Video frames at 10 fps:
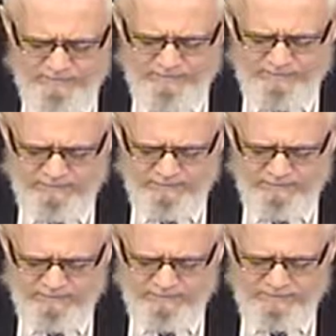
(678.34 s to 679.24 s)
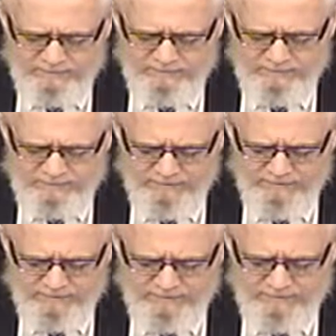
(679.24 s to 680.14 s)

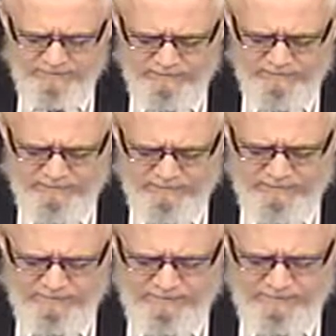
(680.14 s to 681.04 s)
Nothing is said.